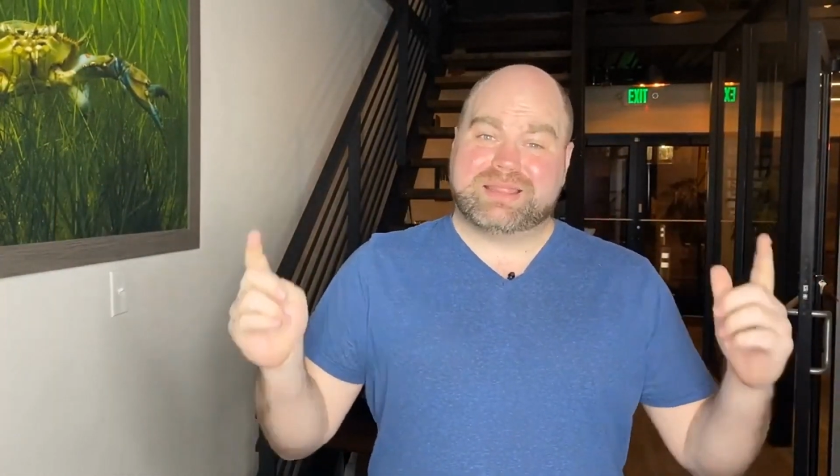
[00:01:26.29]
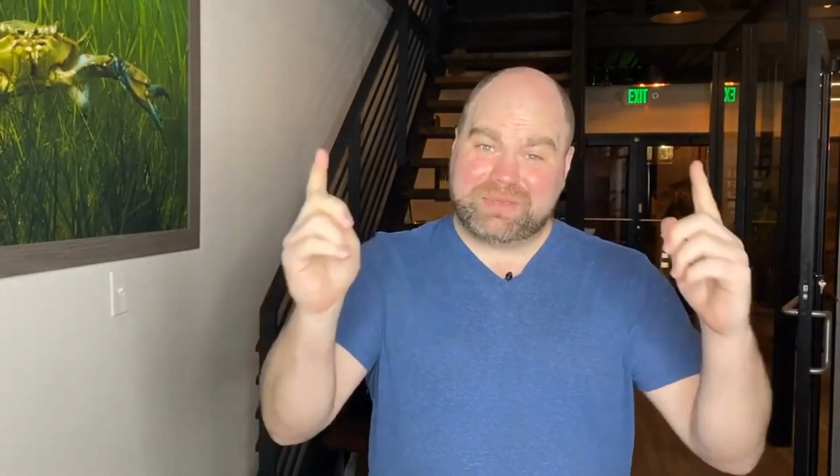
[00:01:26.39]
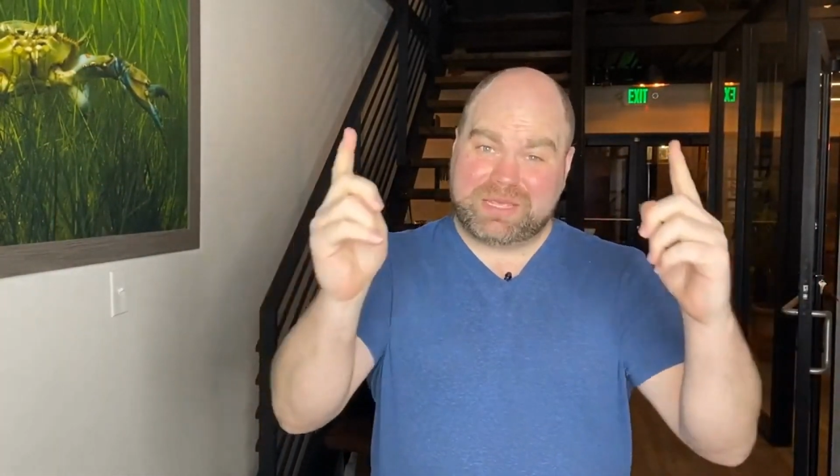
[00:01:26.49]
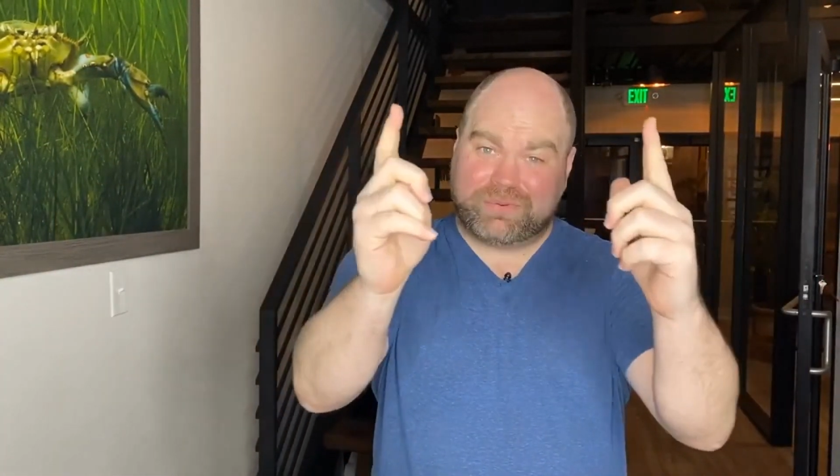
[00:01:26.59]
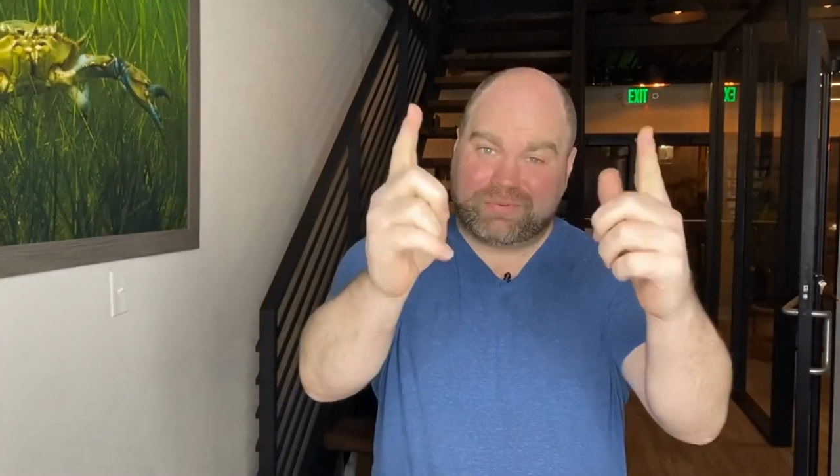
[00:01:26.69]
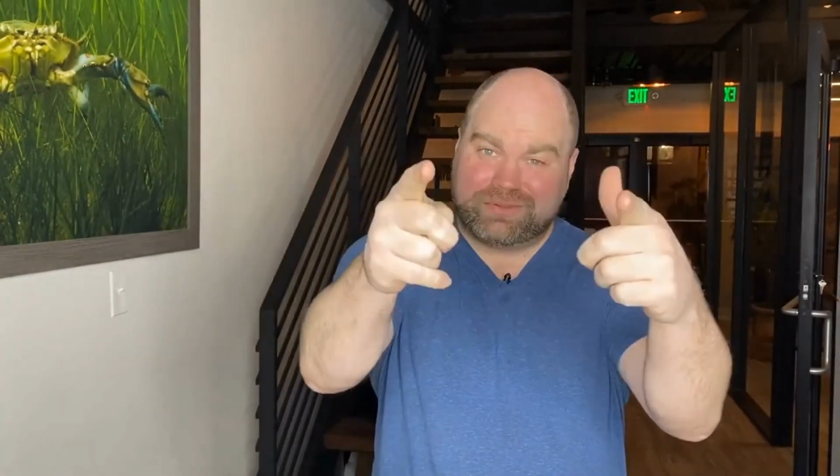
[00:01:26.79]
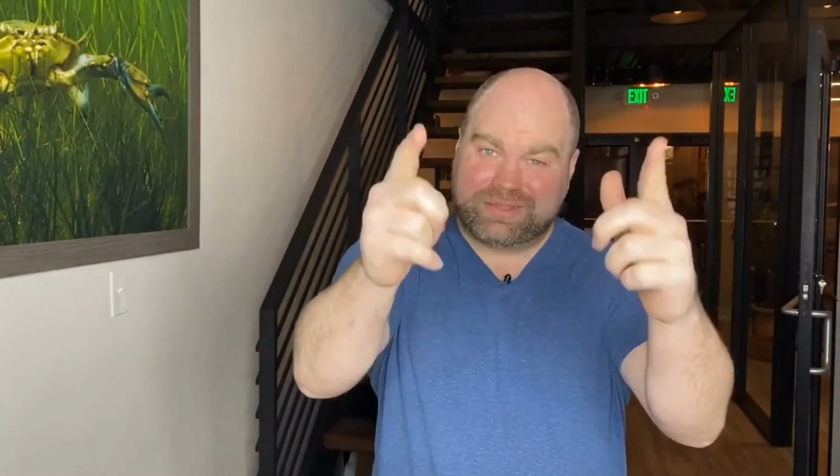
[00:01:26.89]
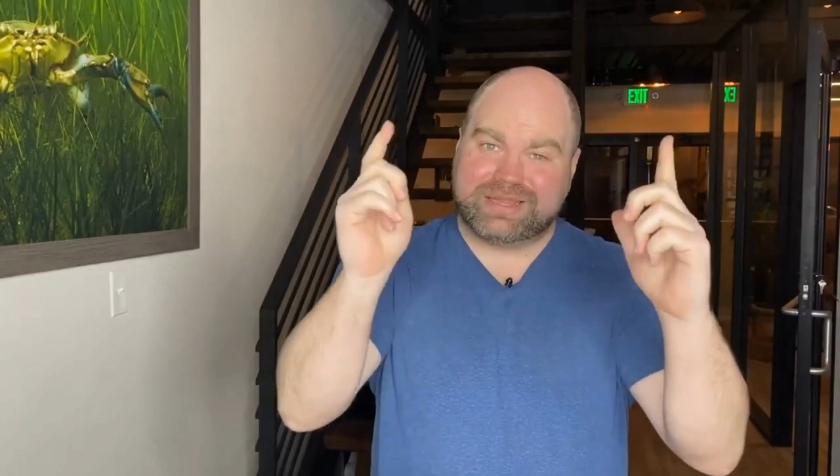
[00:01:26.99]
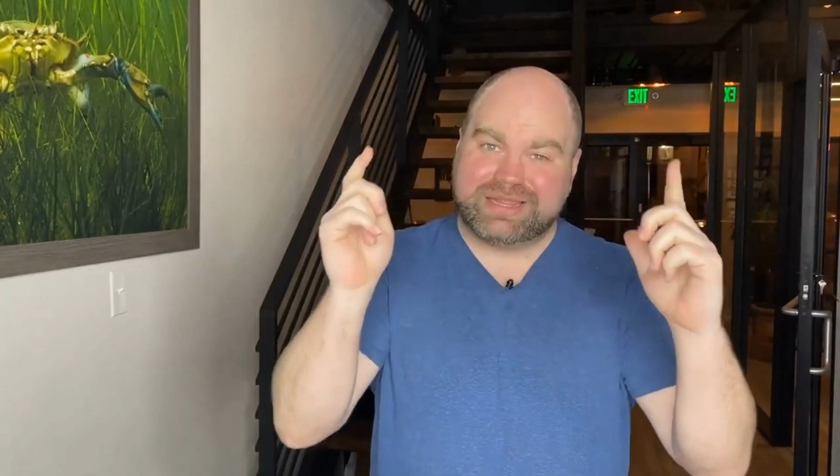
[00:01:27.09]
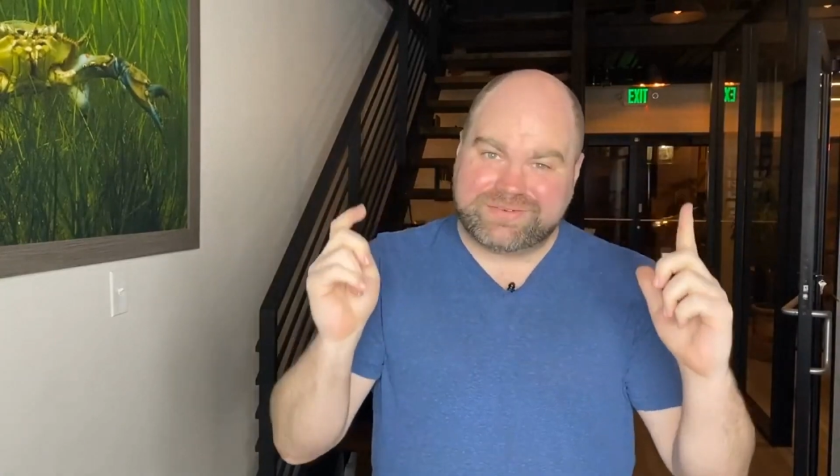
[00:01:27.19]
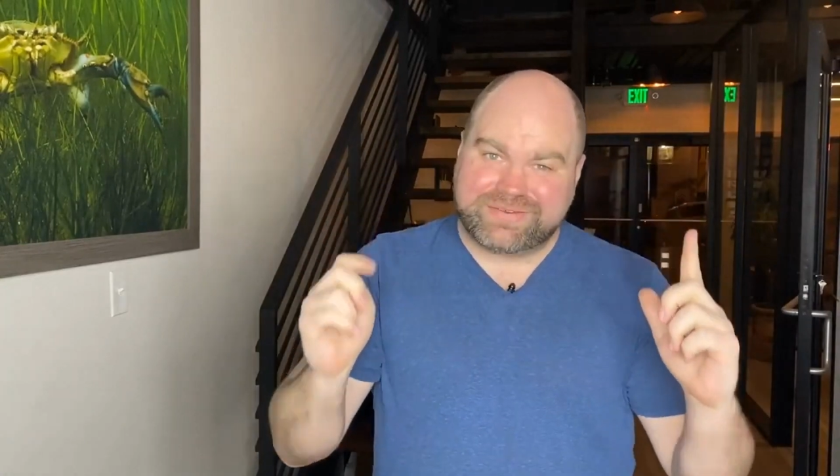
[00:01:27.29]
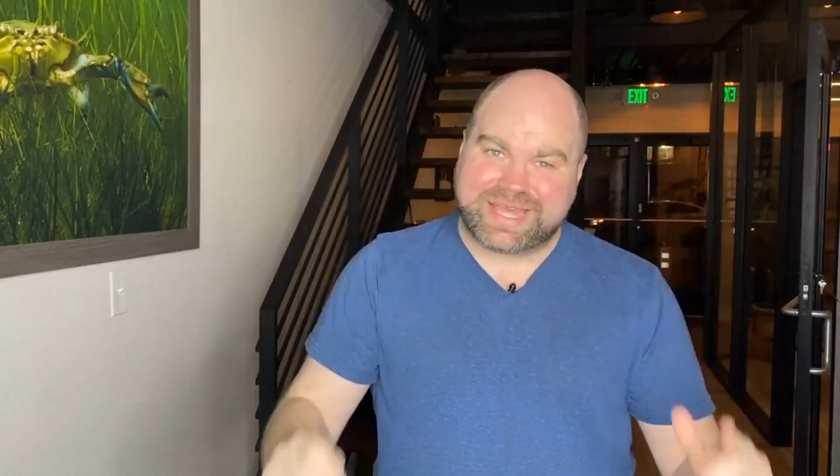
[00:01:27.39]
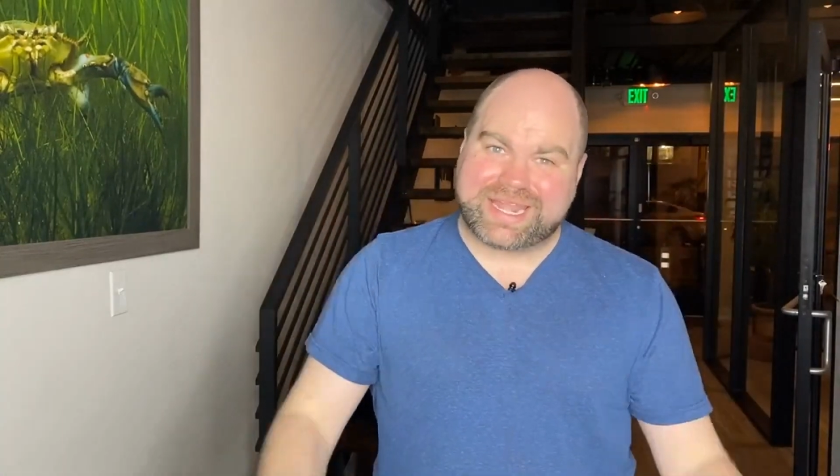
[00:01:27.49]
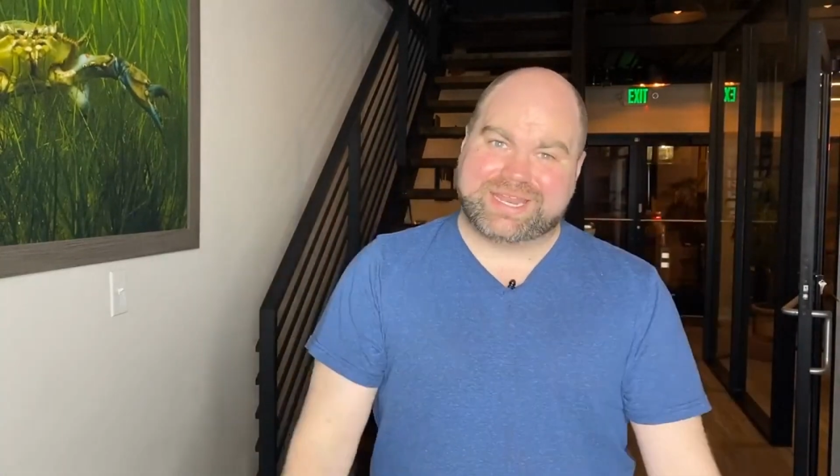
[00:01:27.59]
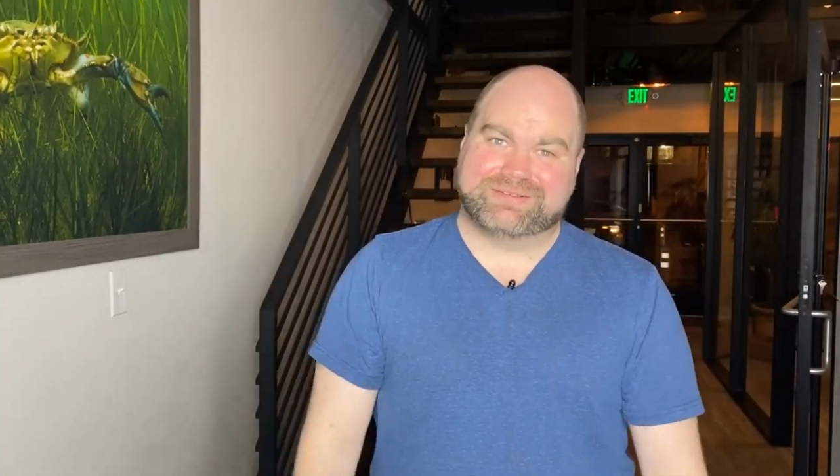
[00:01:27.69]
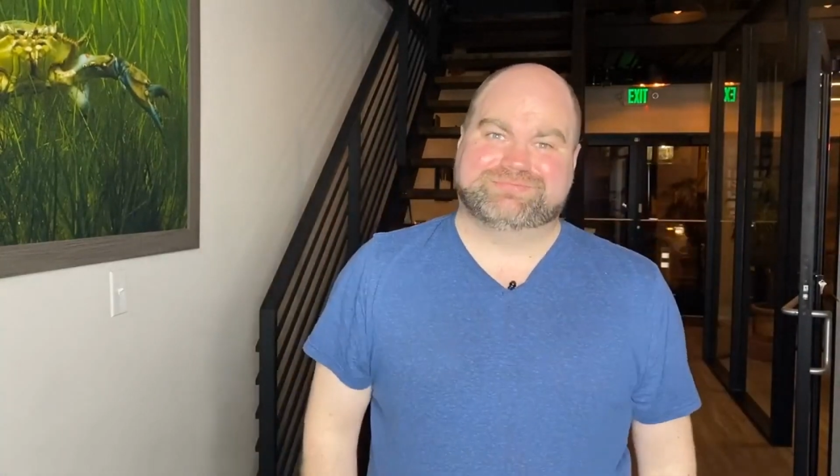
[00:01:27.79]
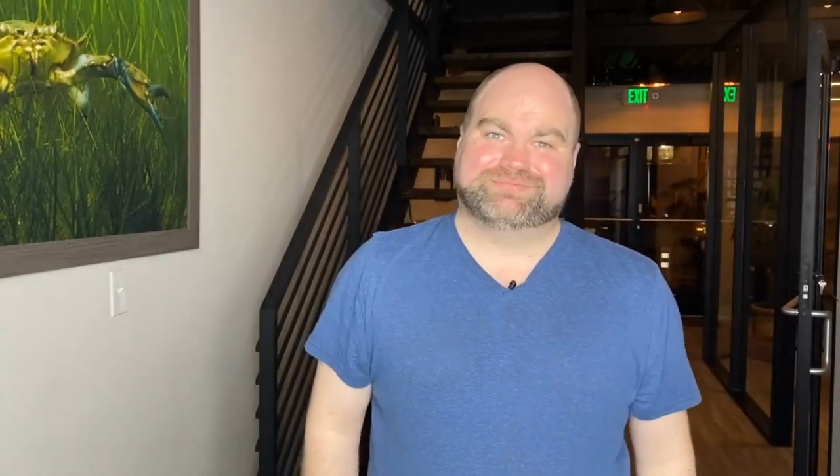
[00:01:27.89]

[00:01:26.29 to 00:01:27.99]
the people living in it.